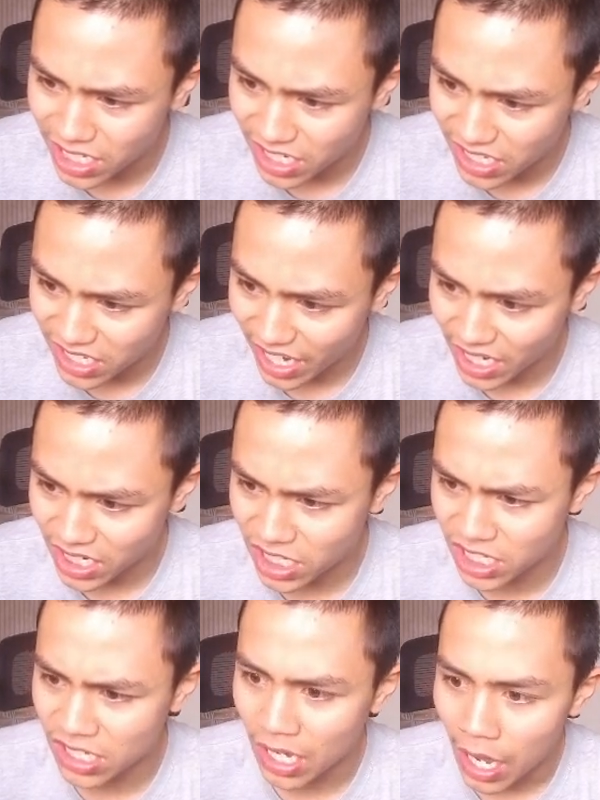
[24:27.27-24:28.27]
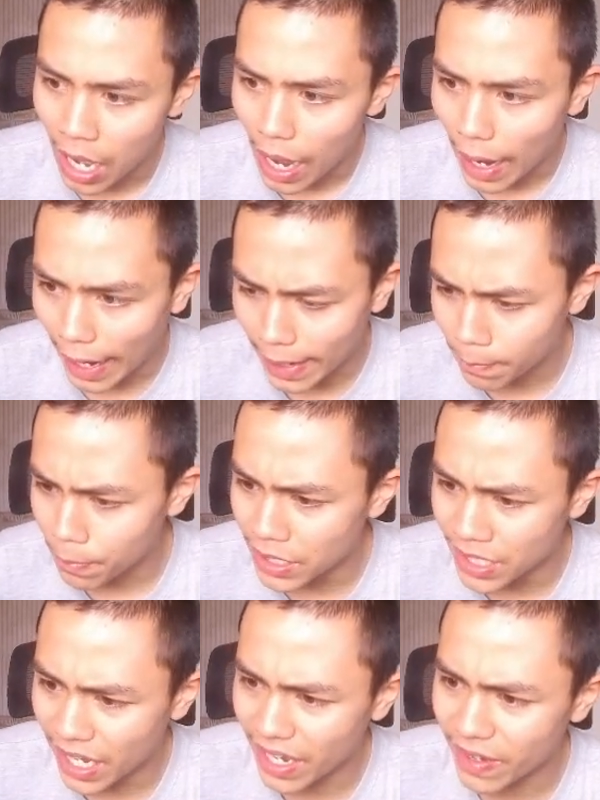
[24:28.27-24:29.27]
States, I
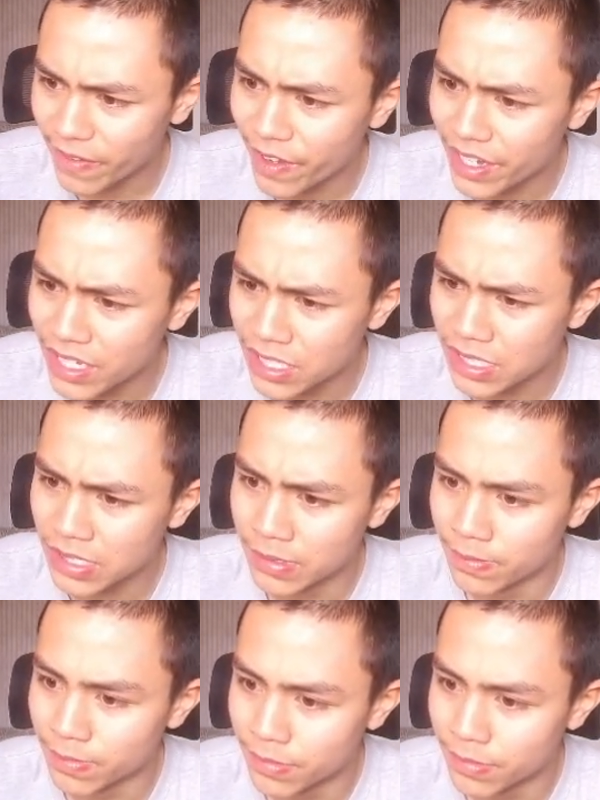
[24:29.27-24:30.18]
believe it's